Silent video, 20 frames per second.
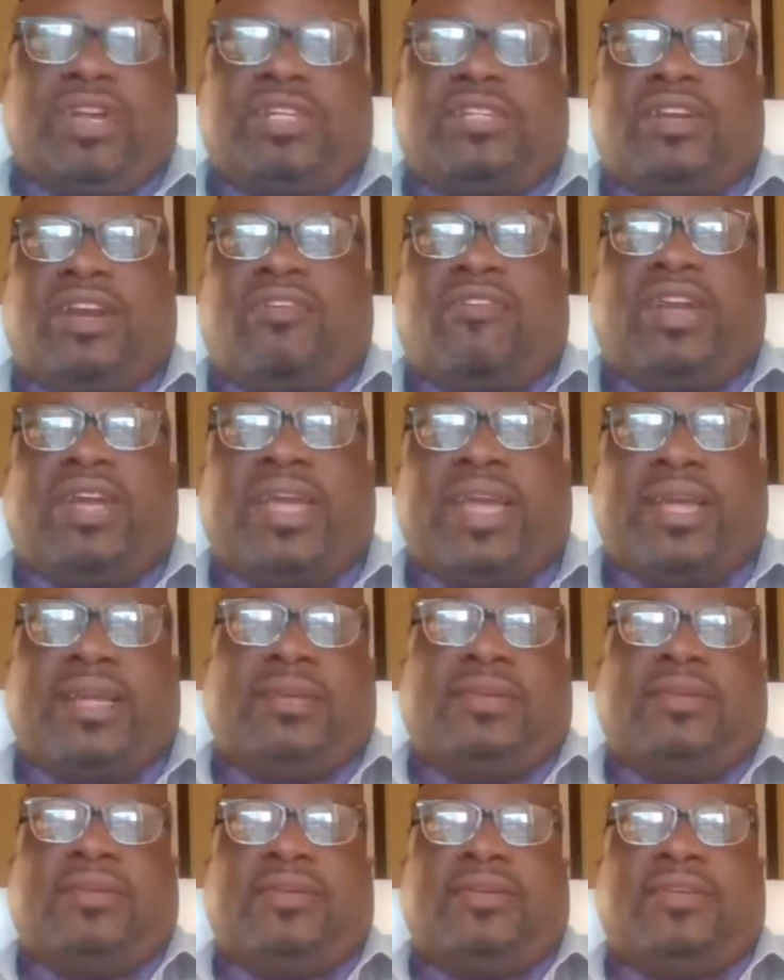Katrina is a
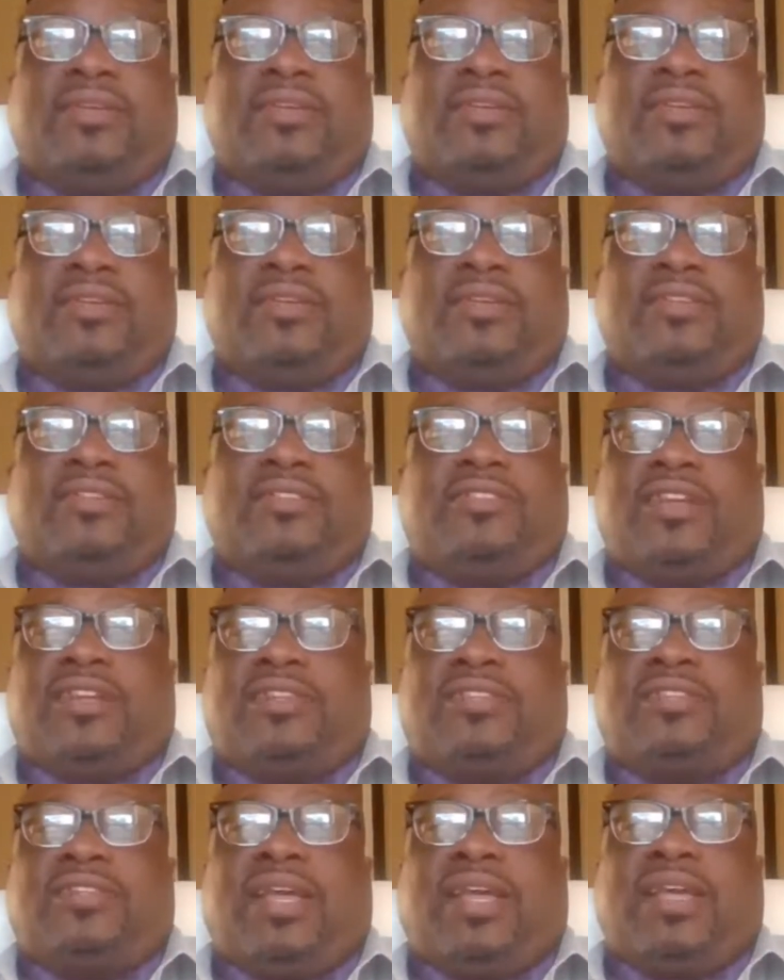hurricane.
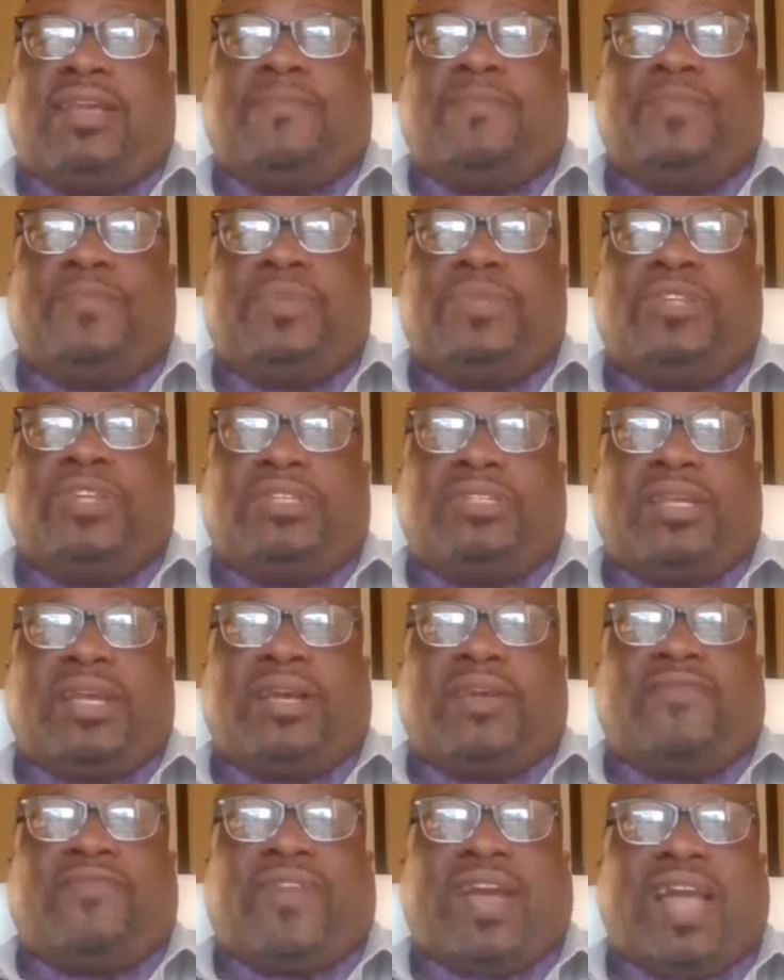Just like
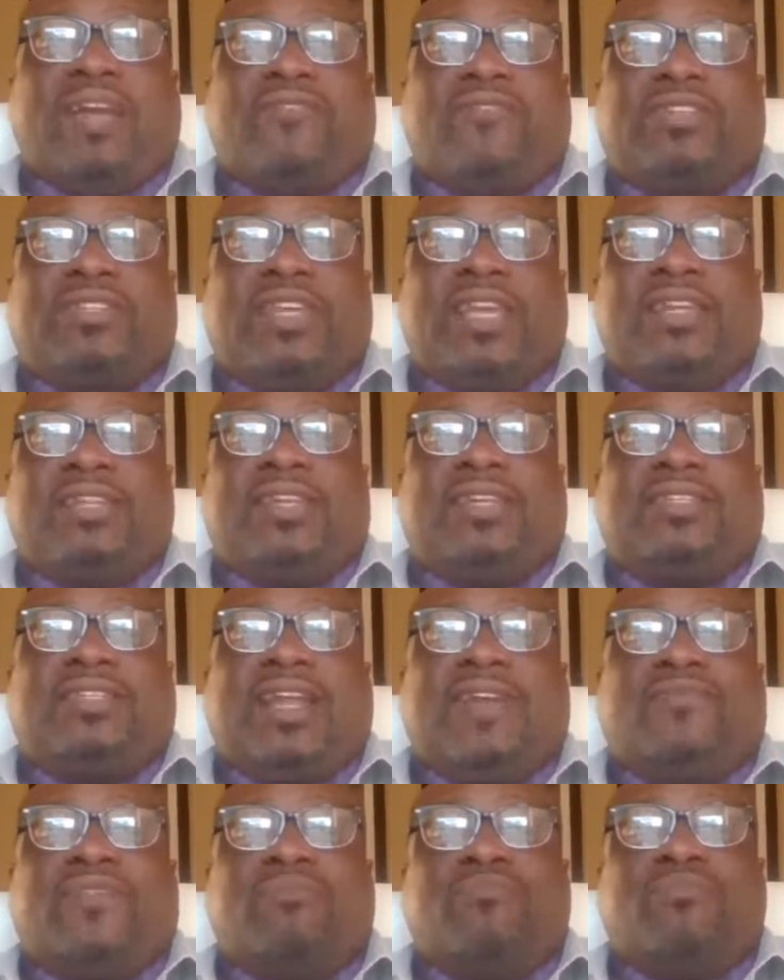a virus, it
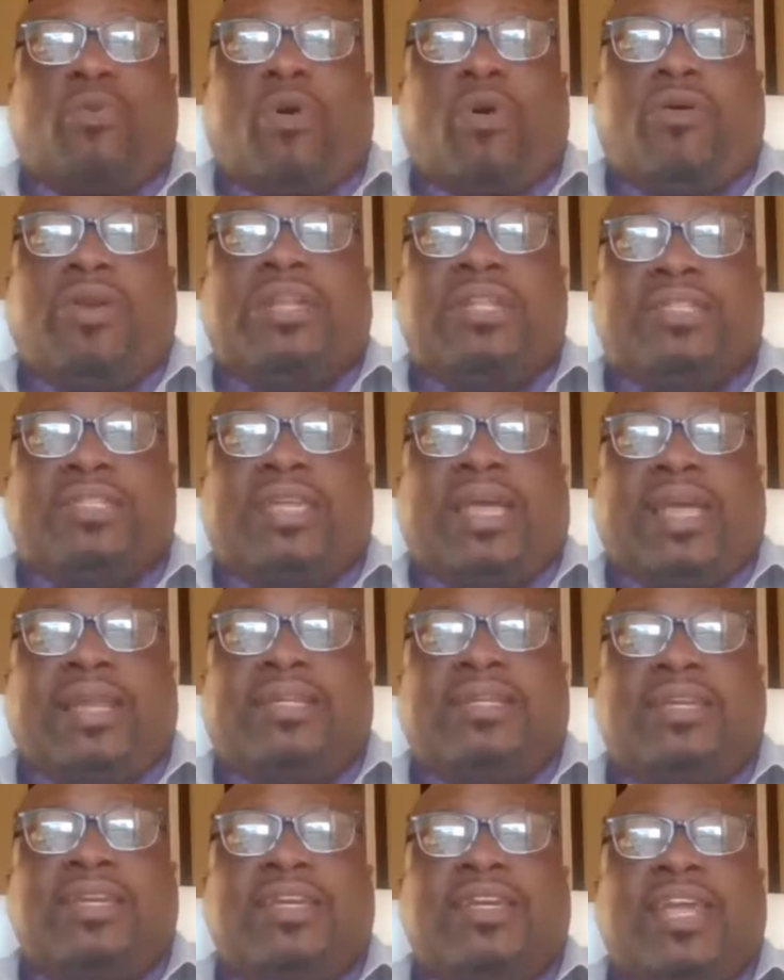doesn't have a moral
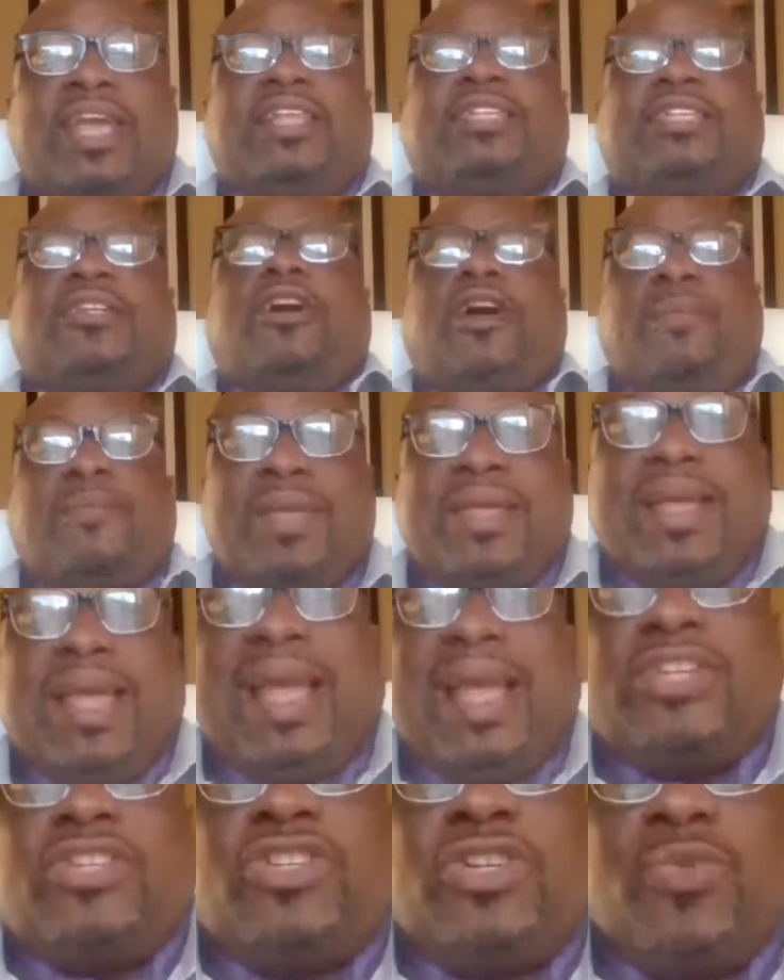intent. It's
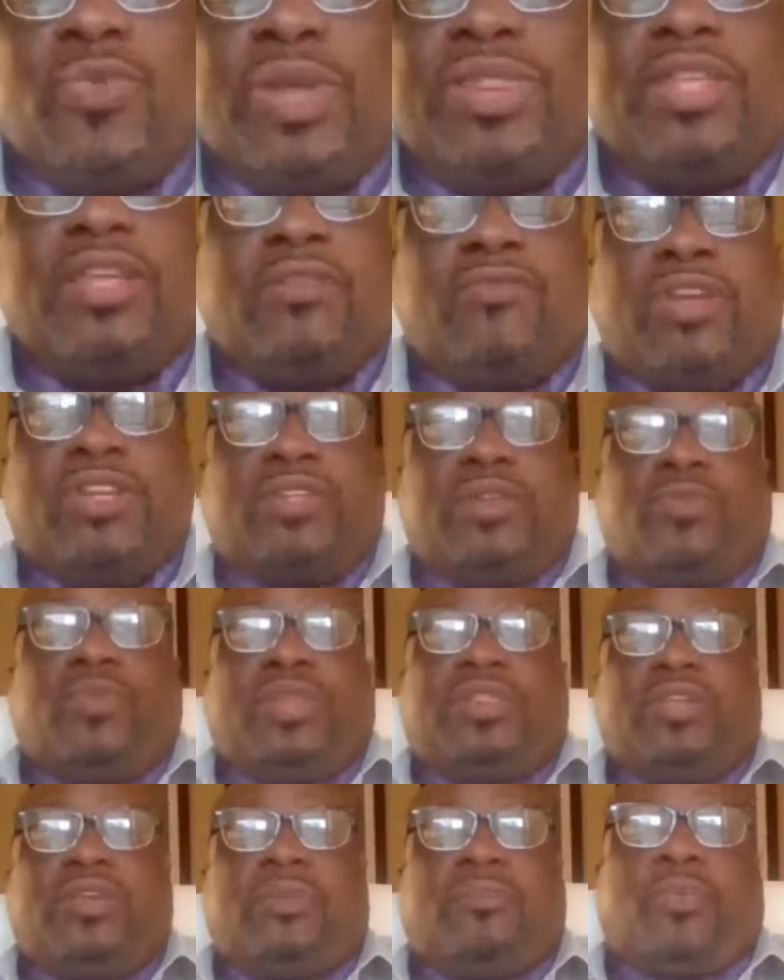coming at you, whether you're rich or
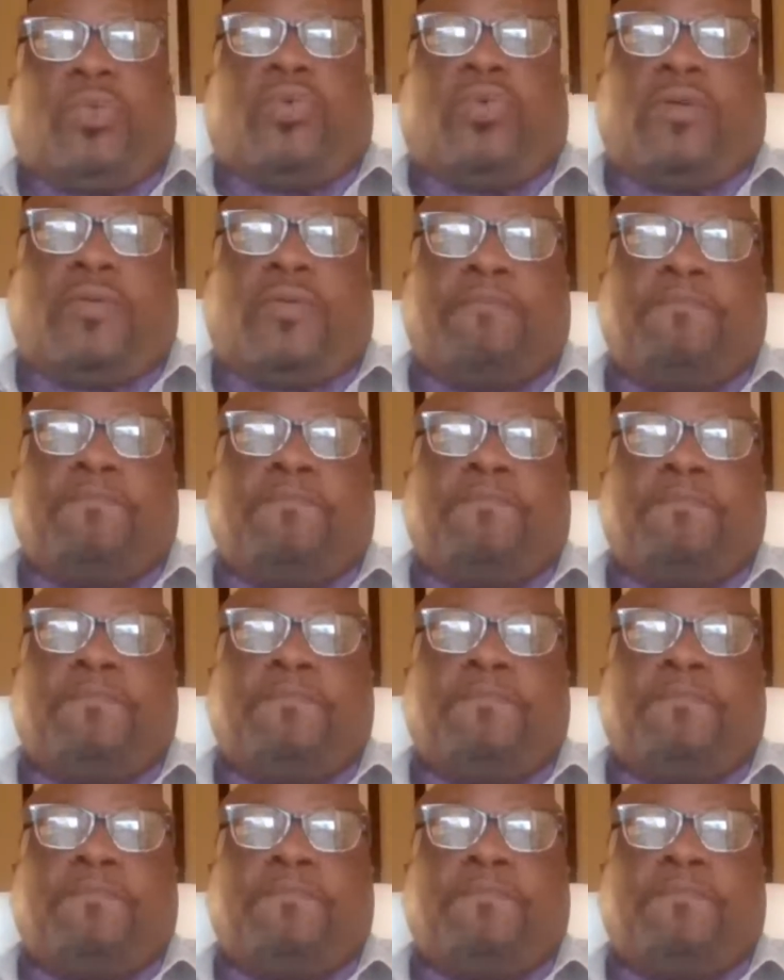whether you're poor.